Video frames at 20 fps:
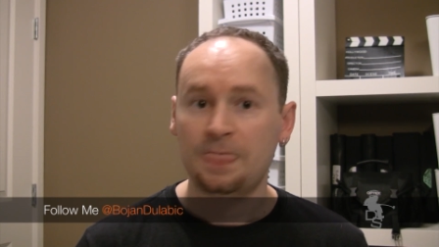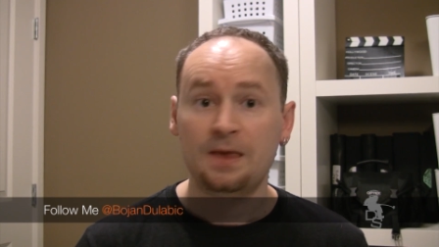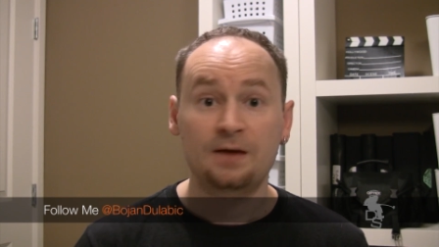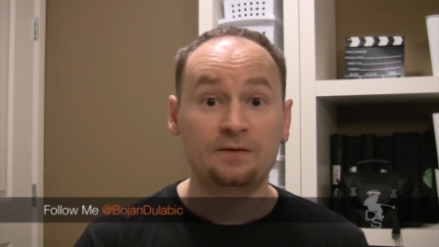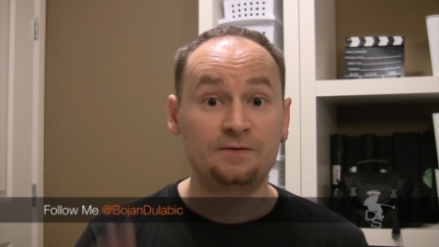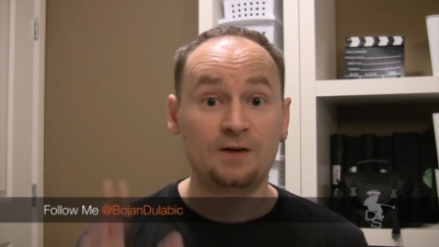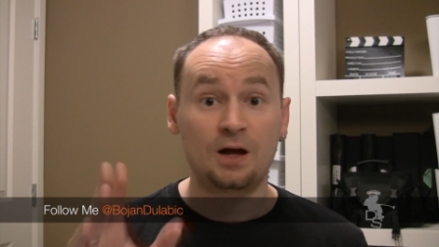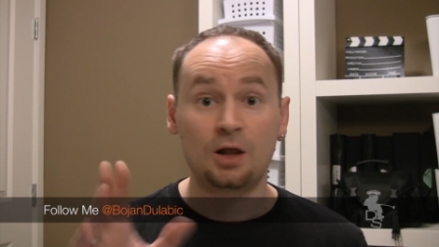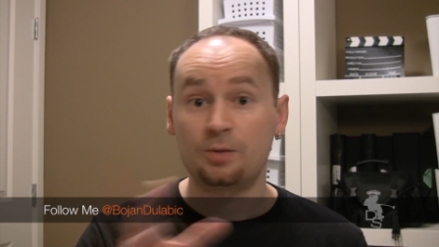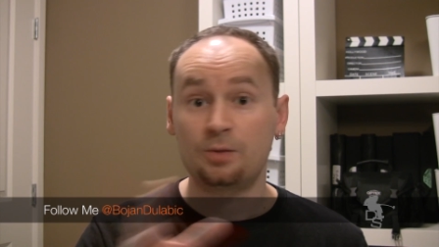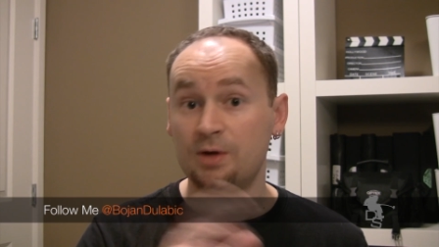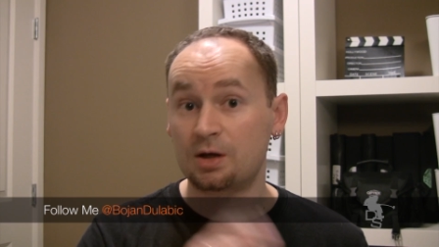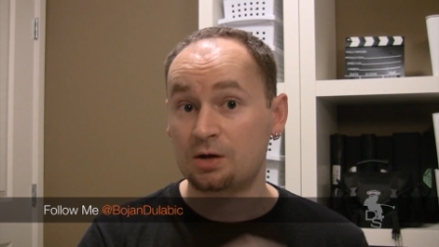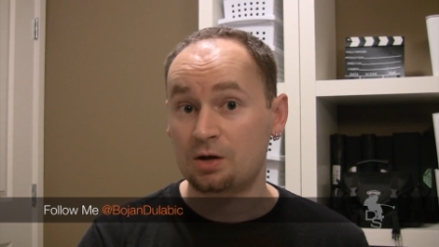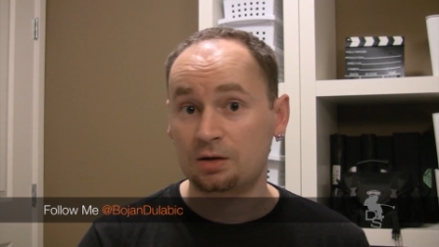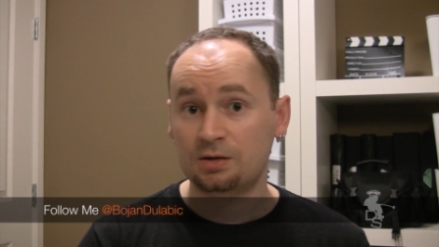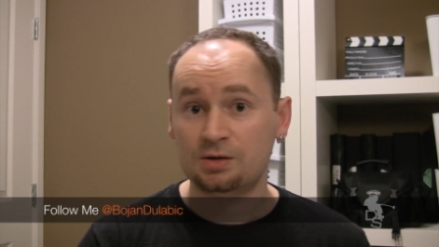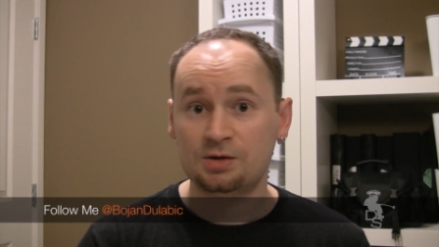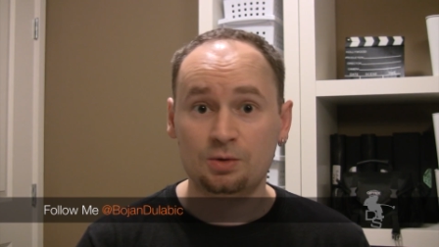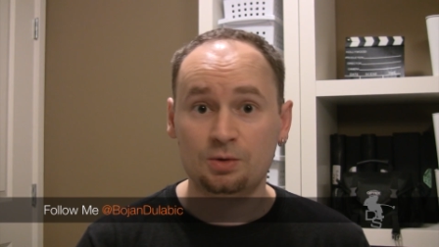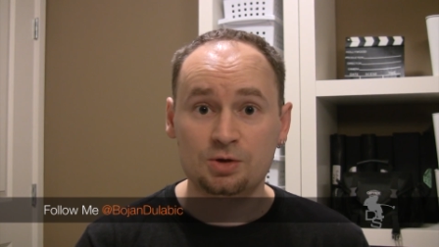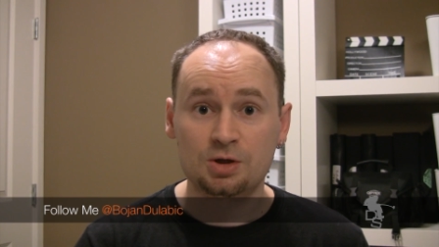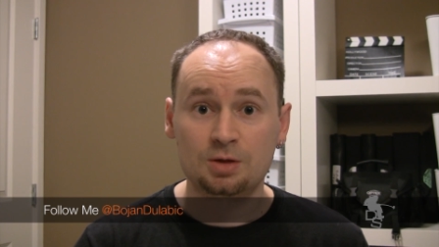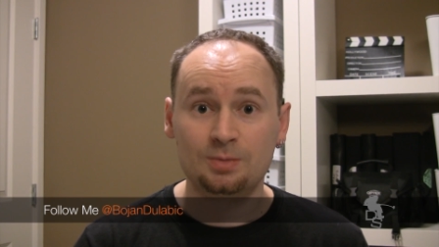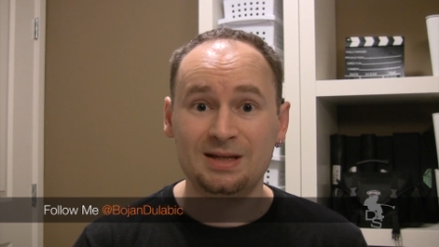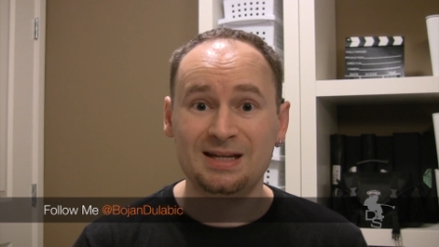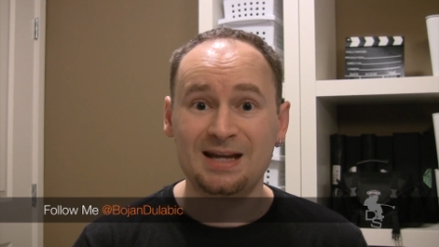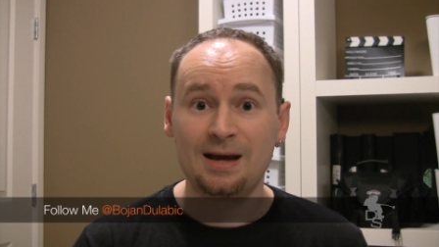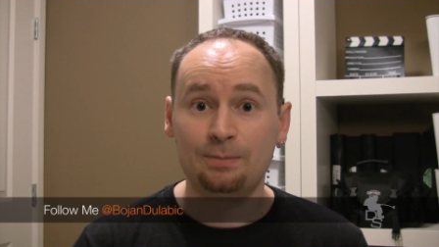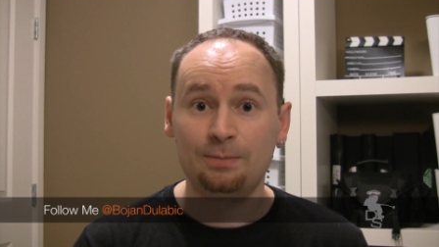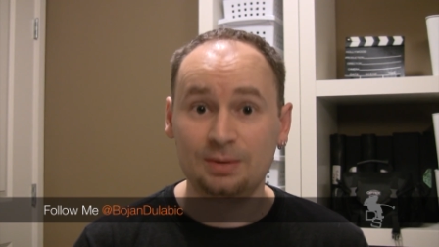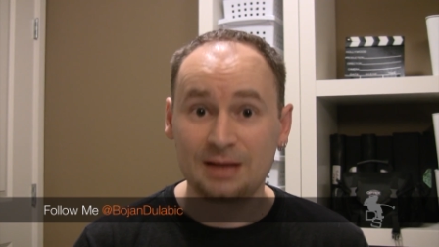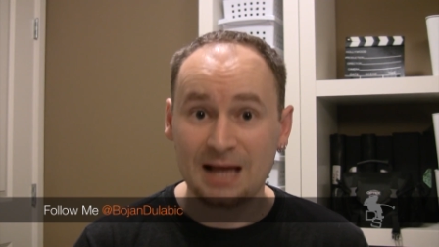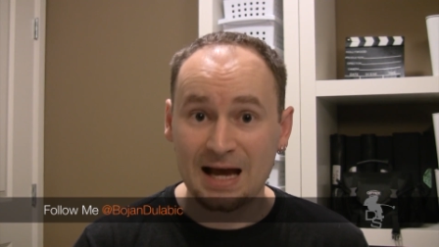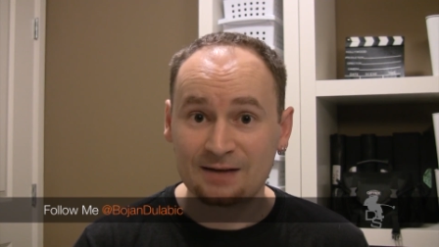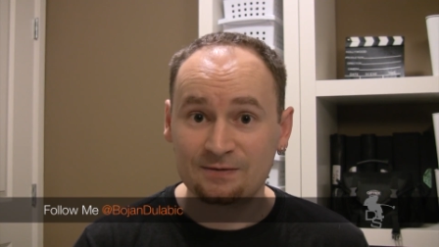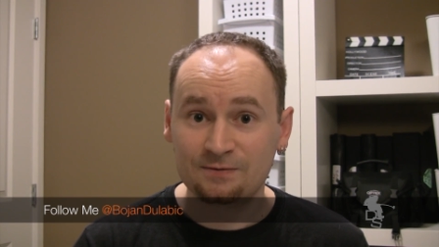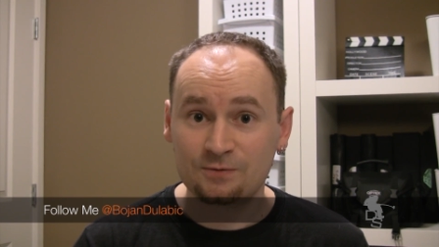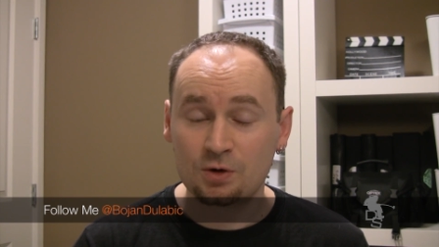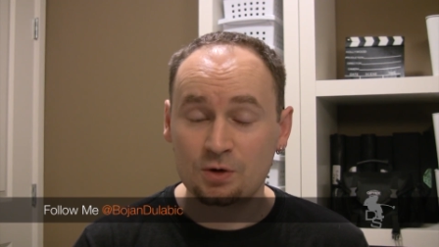Follow me on all the social media
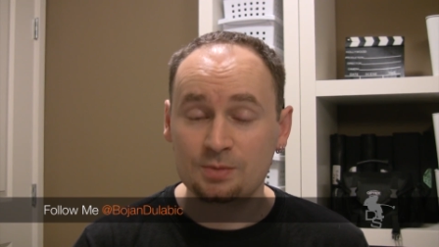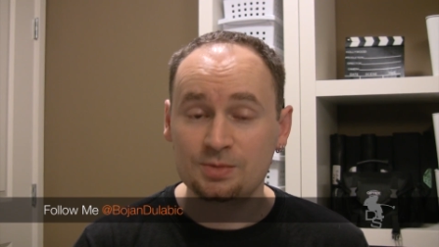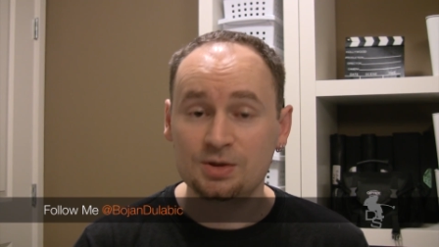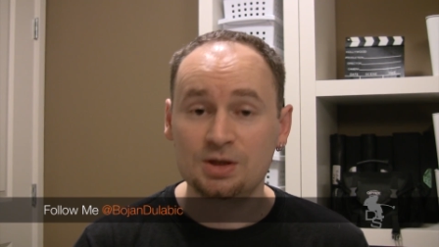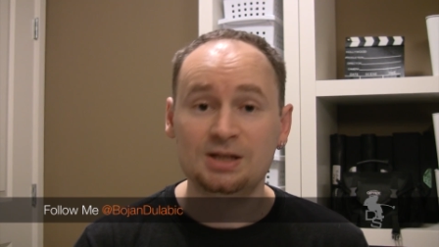platforms.